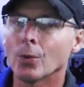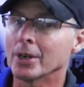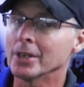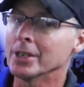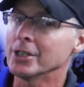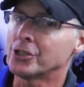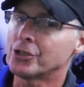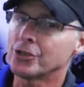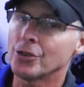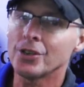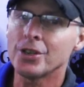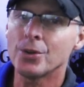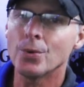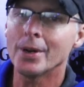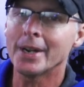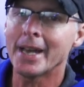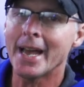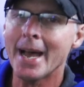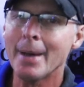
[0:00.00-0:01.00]
We're going to show you
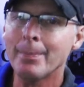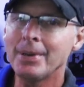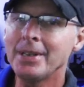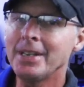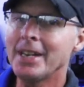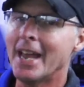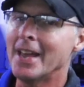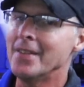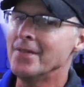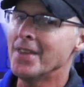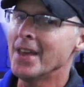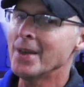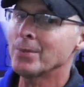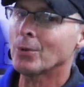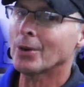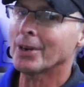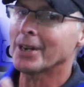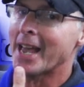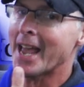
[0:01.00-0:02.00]
what happened. And
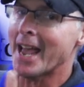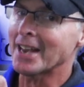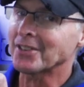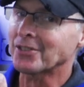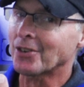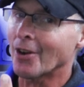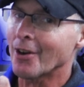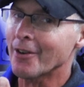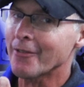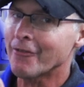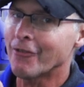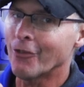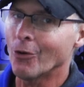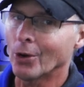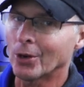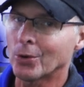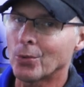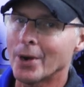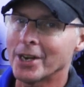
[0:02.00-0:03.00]
then we're going to ask our
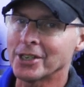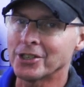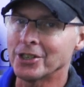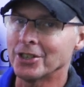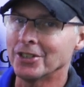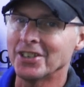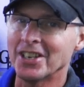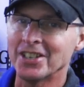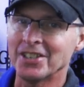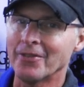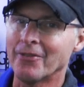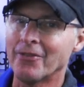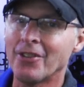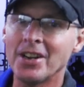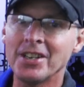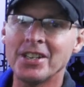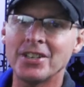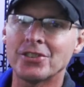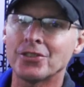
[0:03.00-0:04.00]
four questions. Is it
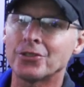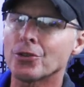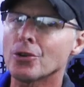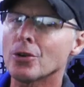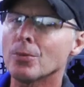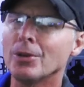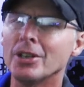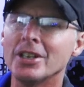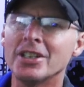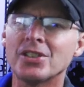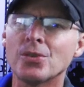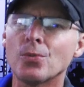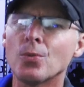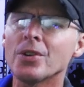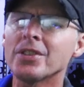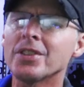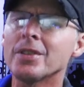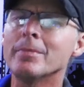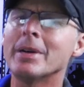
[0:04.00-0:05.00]
fun? Is it durable? Is it
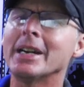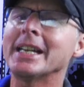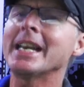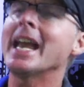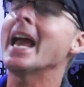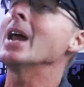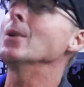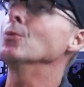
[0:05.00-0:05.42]
worth the money?